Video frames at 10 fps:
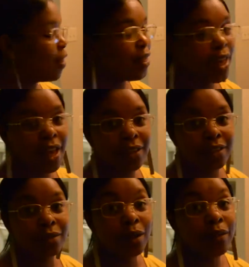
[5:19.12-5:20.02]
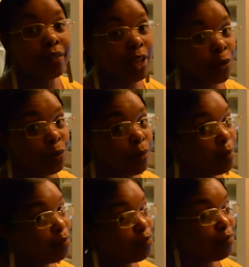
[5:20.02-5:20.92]
that they
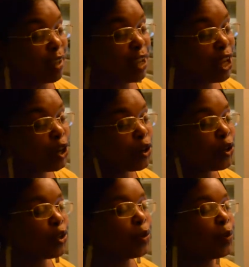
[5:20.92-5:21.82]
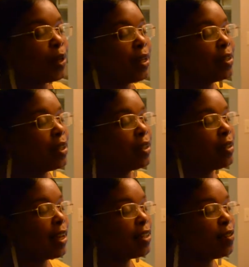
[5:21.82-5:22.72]
they hear you and
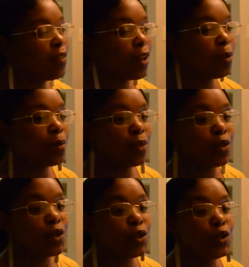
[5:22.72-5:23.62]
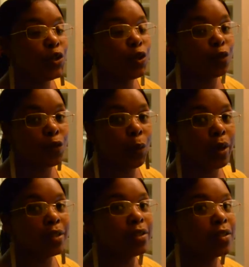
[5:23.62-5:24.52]
they develop your
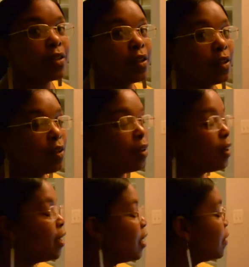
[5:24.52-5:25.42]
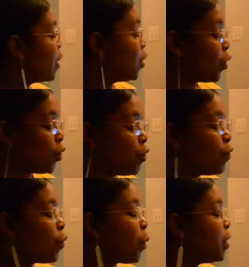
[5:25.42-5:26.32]
voice. They learn your
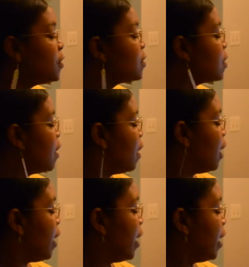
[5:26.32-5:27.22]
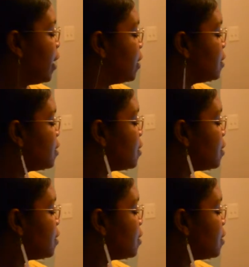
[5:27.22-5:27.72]
voice, and